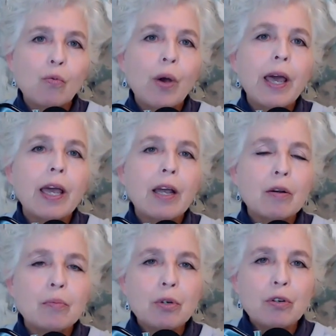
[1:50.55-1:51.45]

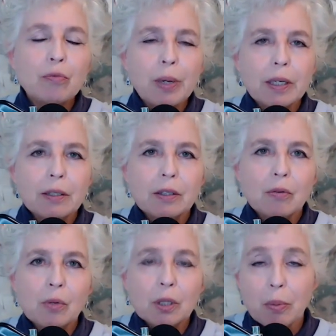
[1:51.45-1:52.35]
where movement
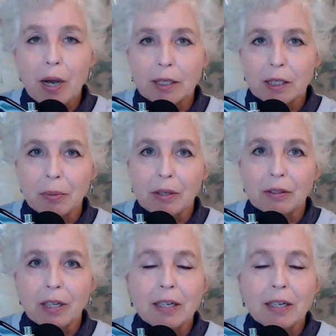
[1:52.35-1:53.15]
was possible.